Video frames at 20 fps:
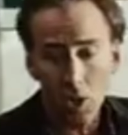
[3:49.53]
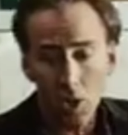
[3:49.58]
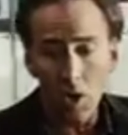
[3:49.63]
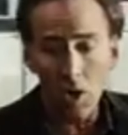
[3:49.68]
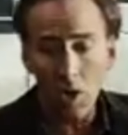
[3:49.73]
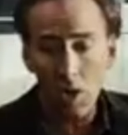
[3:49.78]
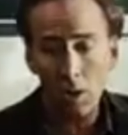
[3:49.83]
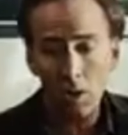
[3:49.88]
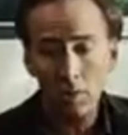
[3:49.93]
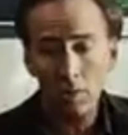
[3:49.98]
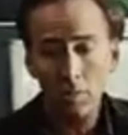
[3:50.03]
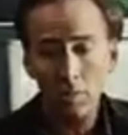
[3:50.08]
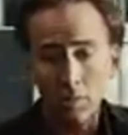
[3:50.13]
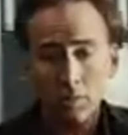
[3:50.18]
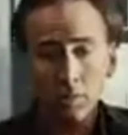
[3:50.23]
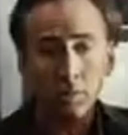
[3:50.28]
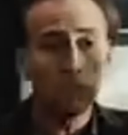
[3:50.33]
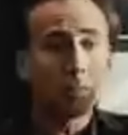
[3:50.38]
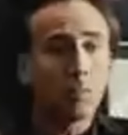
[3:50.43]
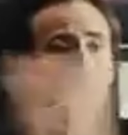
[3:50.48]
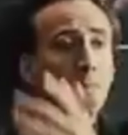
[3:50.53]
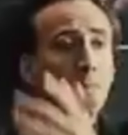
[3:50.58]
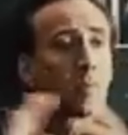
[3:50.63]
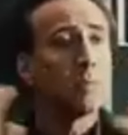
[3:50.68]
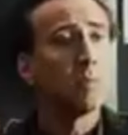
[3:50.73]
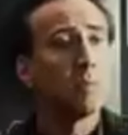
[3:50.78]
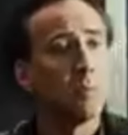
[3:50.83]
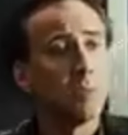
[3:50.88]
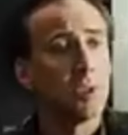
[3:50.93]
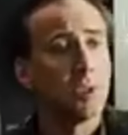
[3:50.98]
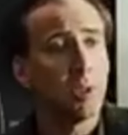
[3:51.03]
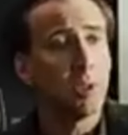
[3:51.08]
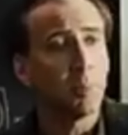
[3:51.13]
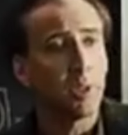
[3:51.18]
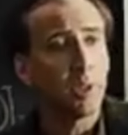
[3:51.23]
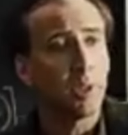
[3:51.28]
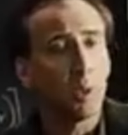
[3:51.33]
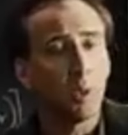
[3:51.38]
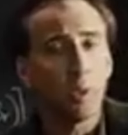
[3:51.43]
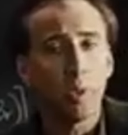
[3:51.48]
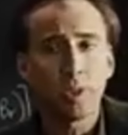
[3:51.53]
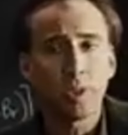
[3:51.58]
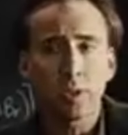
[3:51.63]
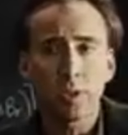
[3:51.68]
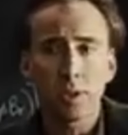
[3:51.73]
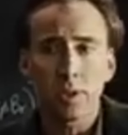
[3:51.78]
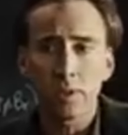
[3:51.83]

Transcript: films involving determinism don't include time